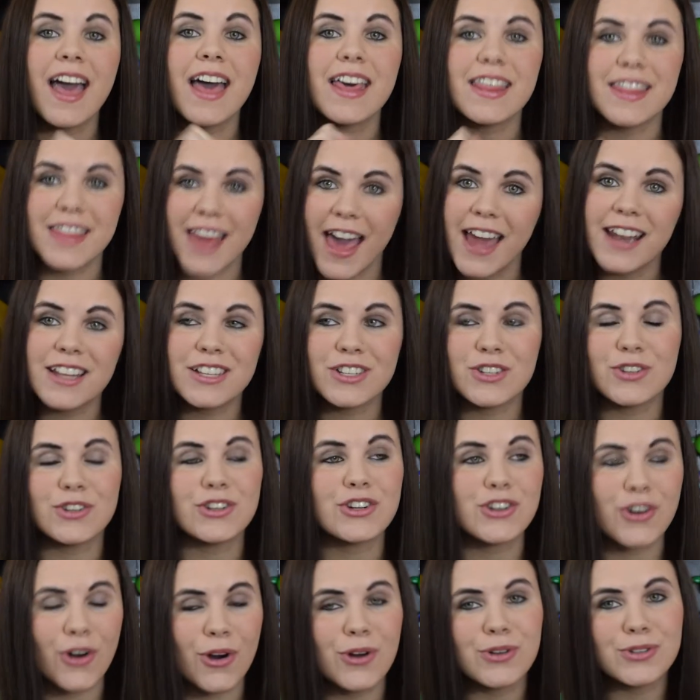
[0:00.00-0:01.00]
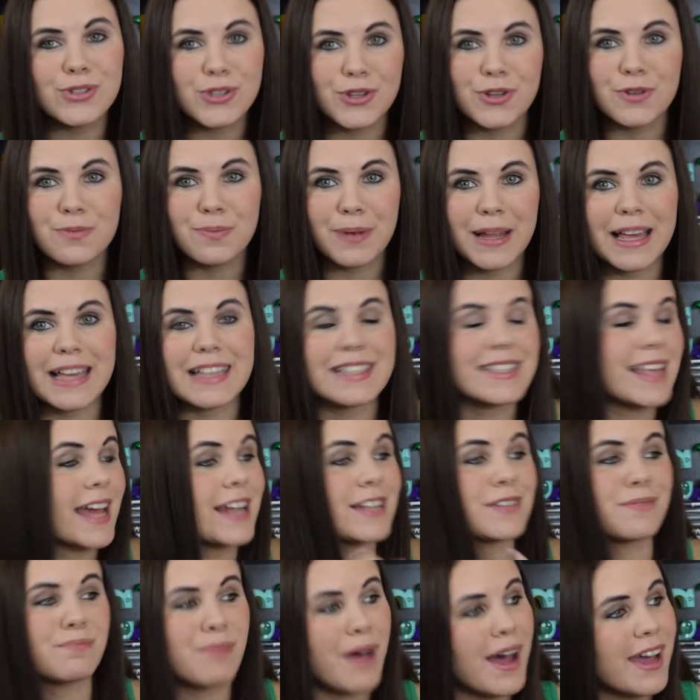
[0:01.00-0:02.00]
That is your go-to place. That
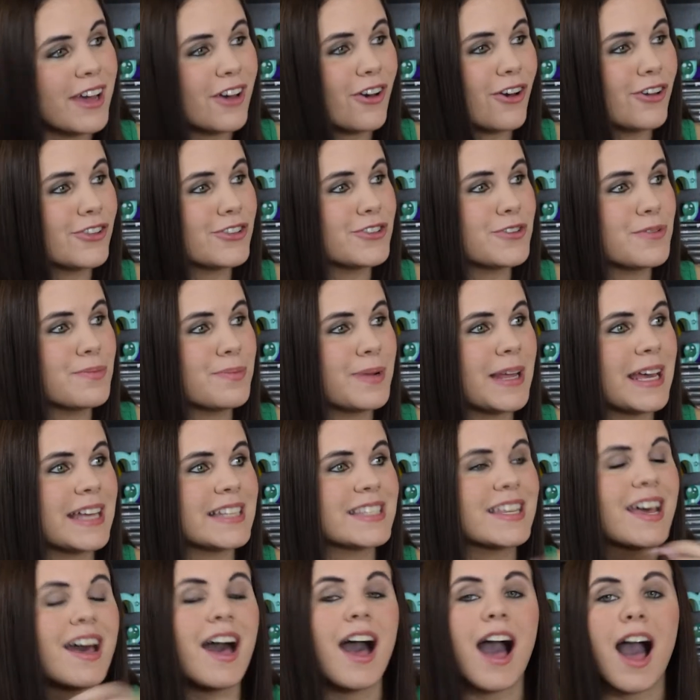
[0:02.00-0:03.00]
is my go-to place.